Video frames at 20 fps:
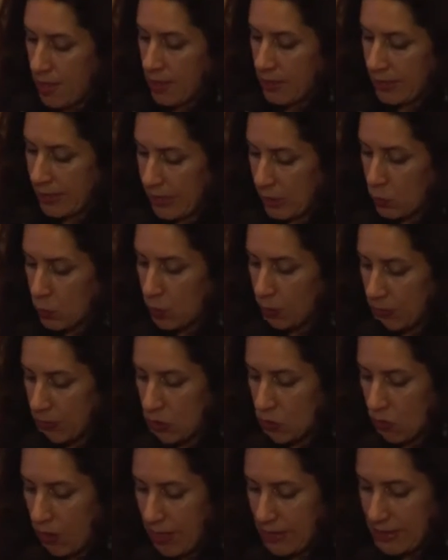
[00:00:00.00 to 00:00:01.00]
Yet
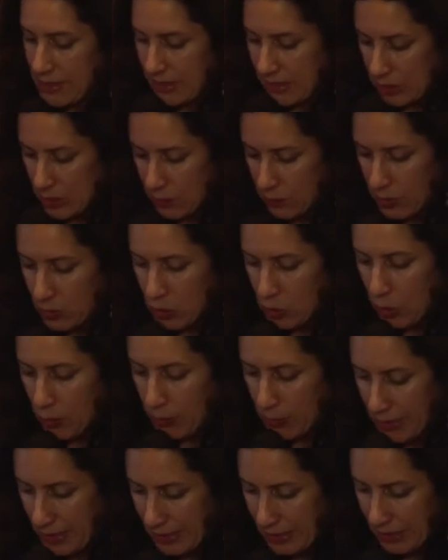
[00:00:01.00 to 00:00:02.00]
women's rights activists
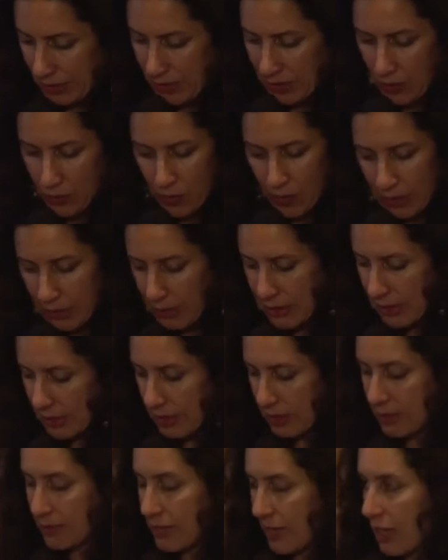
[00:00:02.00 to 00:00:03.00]
complained that very
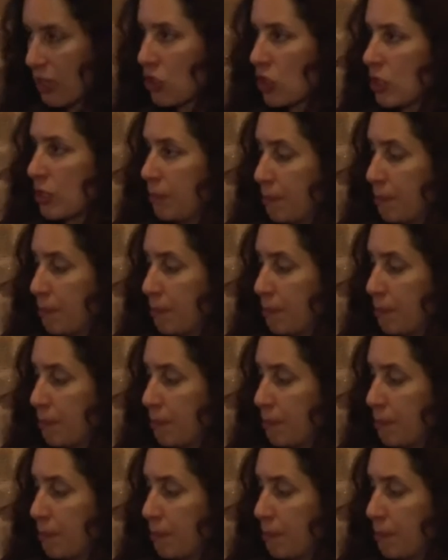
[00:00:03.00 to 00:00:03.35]
little is actually